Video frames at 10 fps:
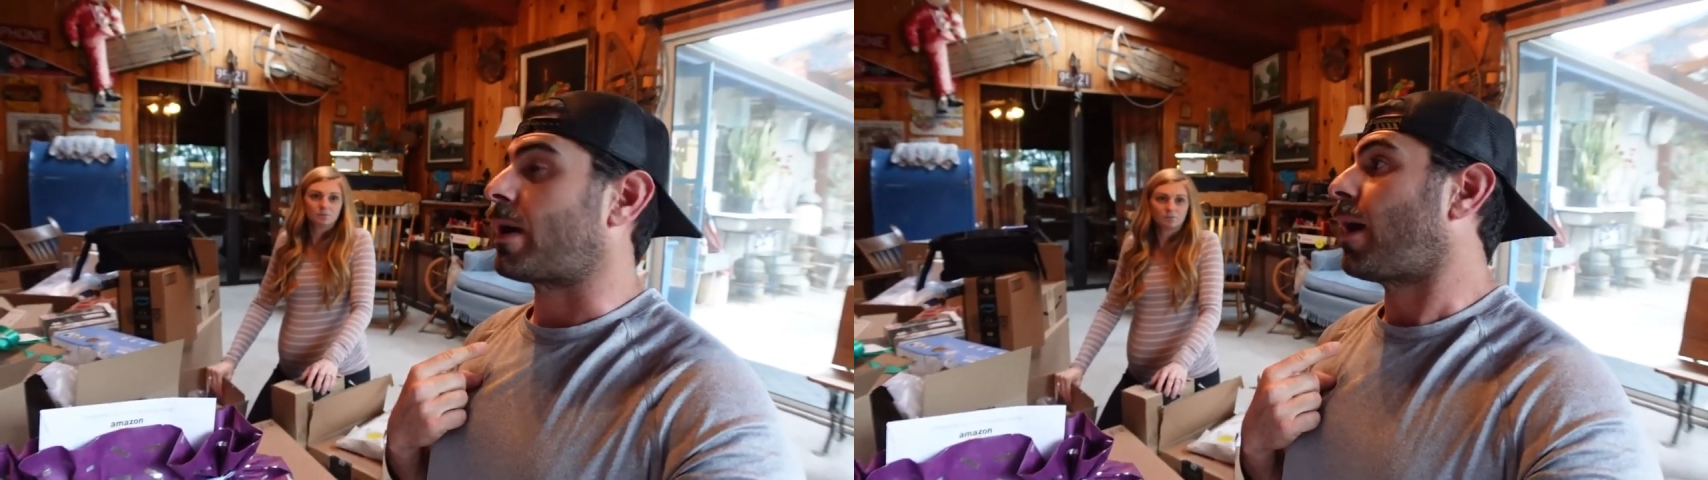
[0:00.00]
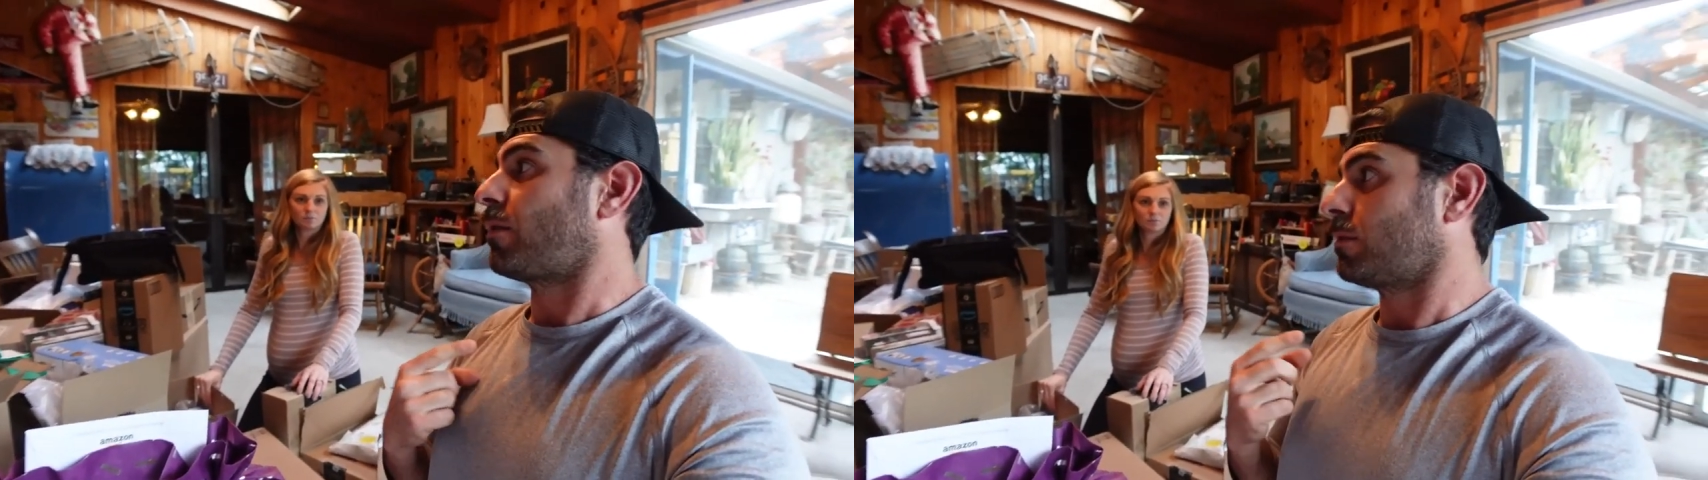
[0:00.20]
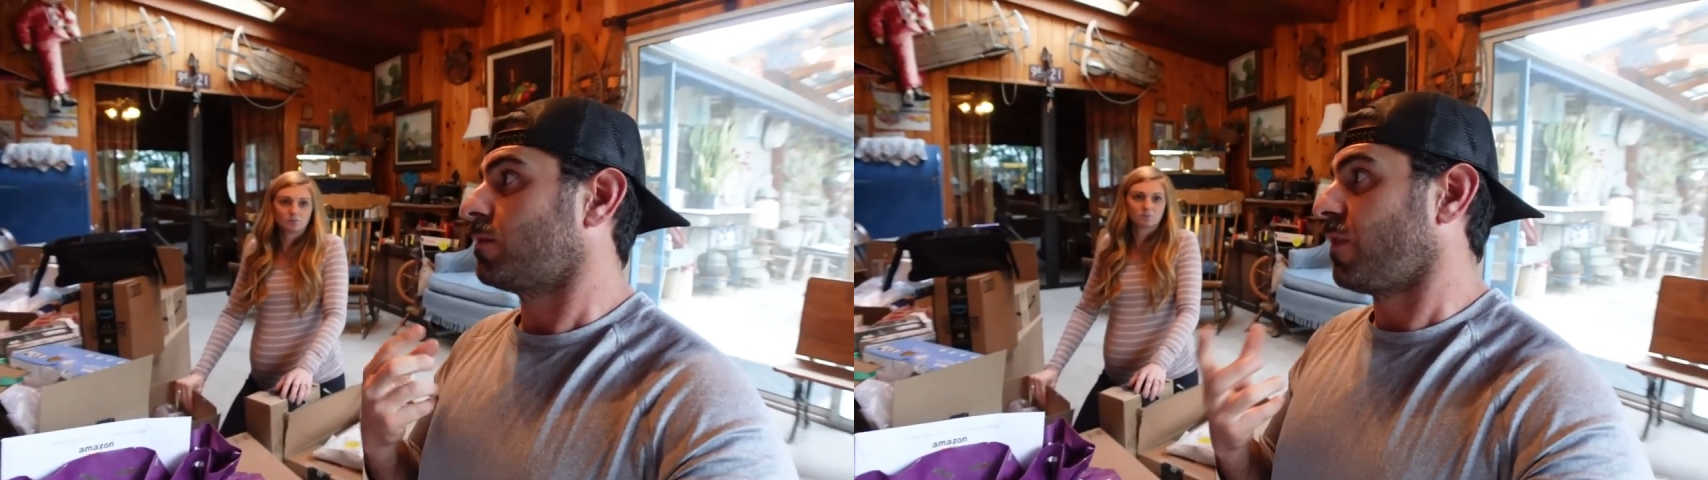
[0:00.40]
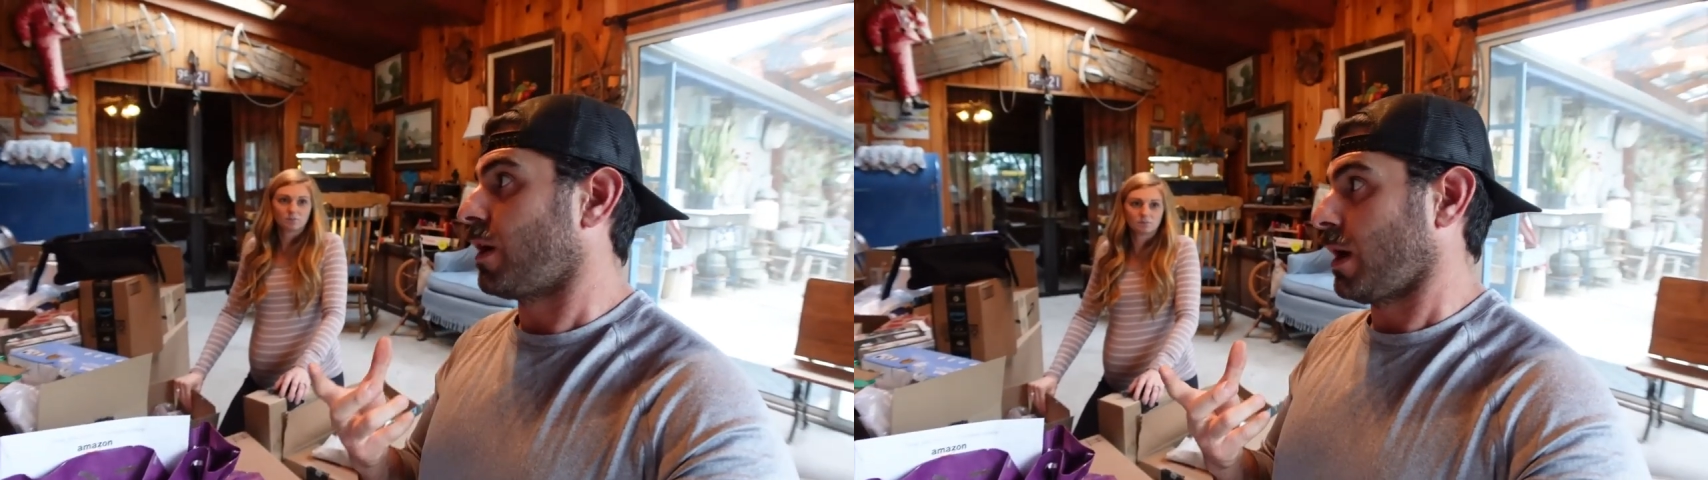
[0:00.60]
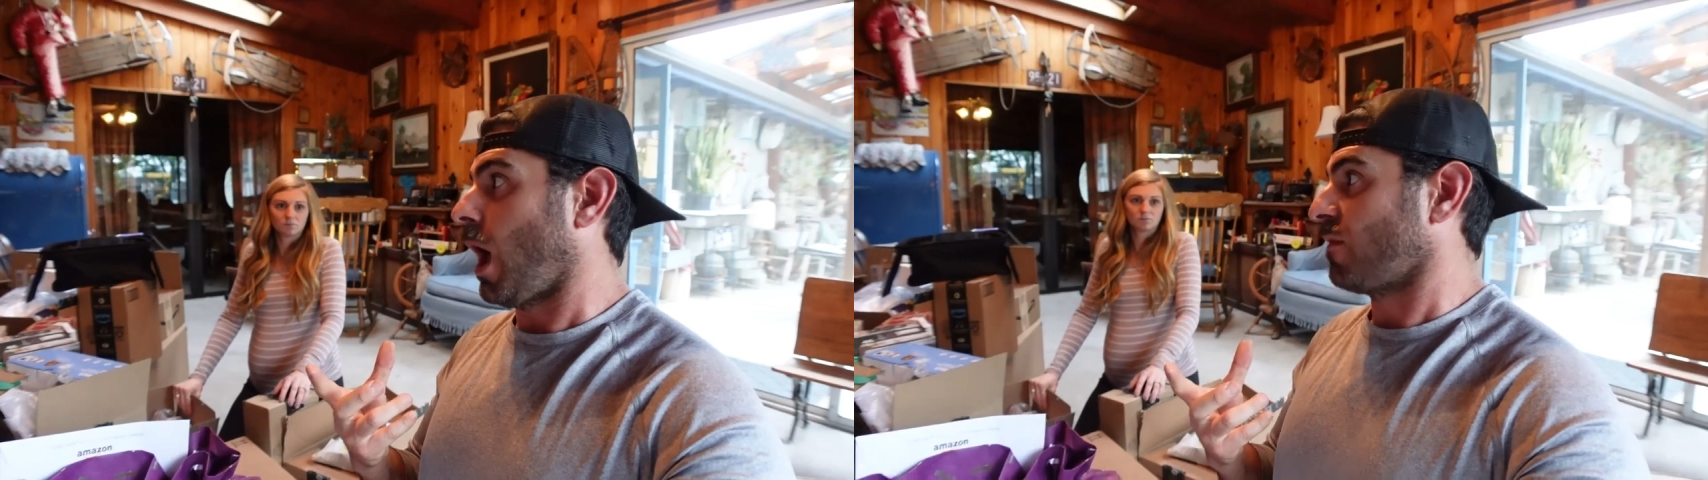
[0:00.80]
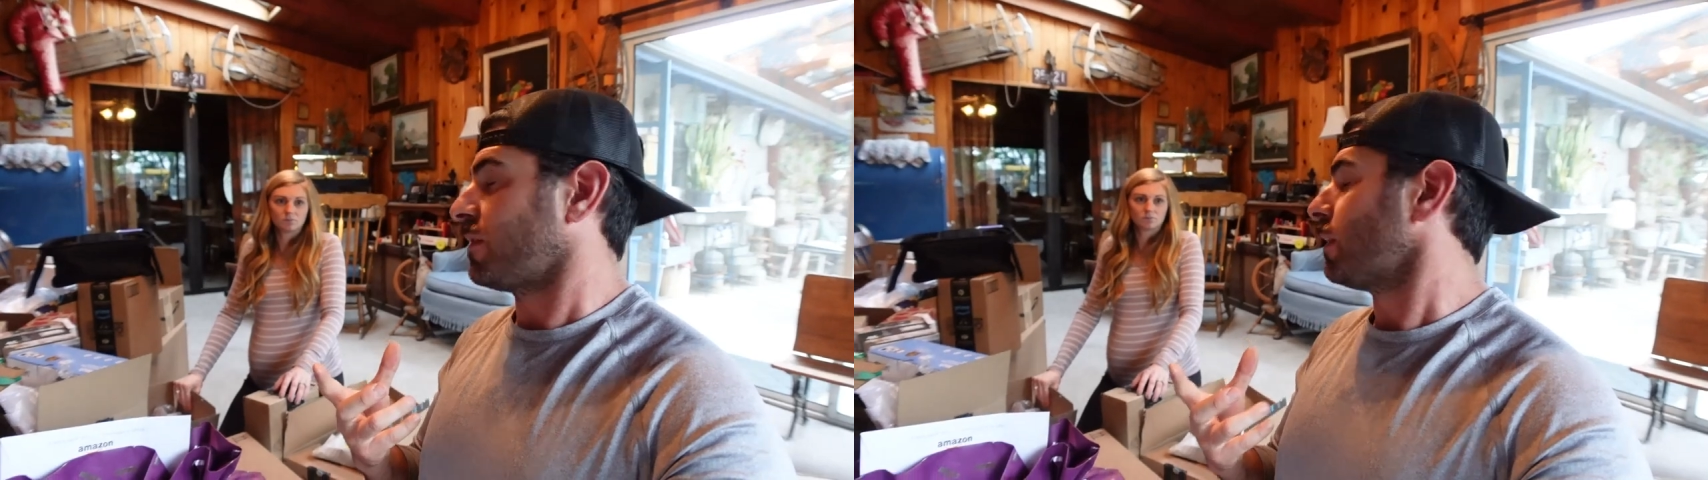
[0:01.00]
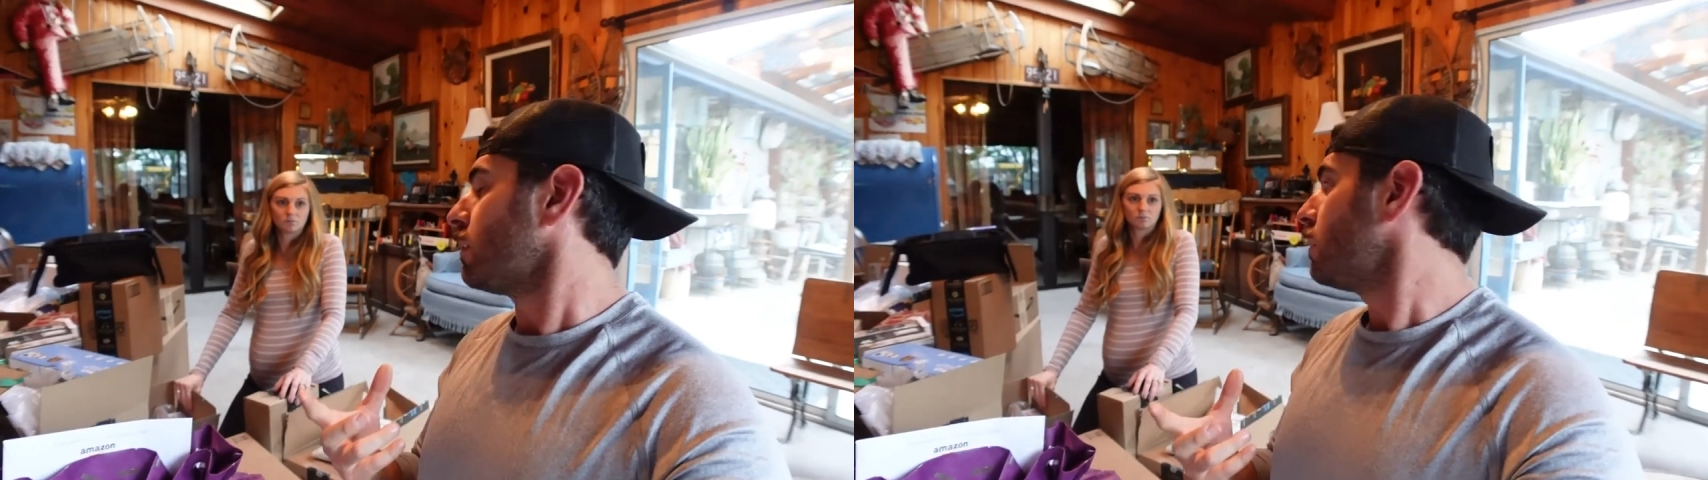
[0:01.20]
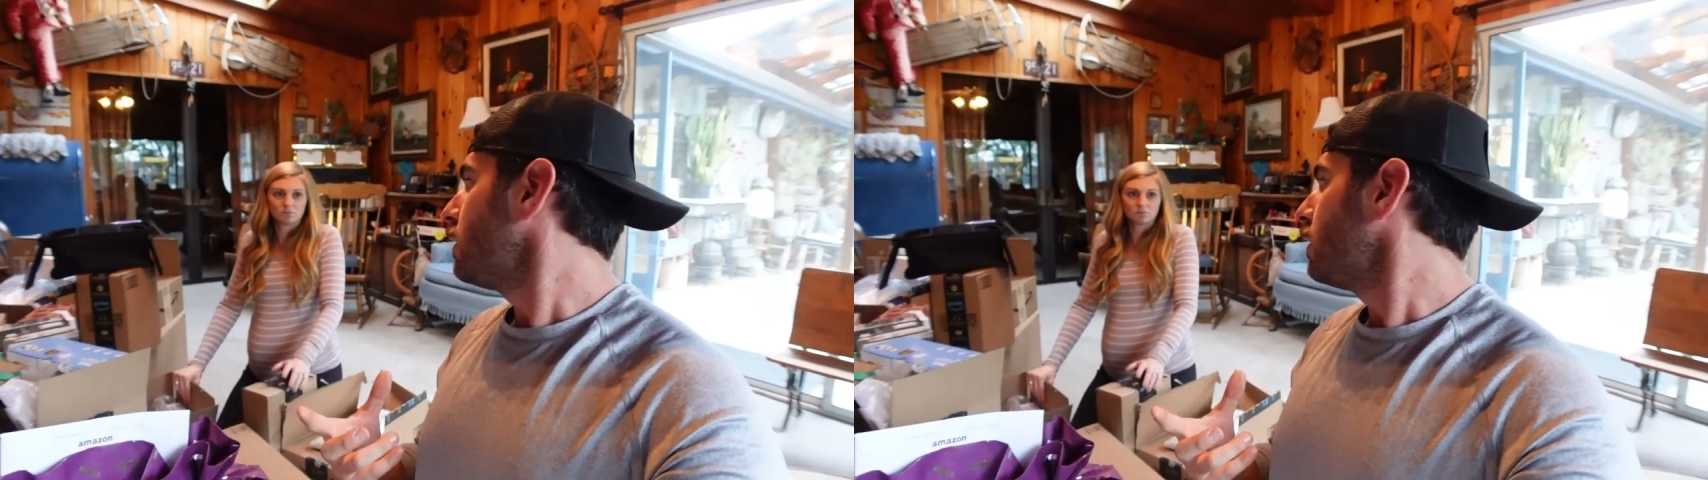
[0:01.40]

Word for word: out very often.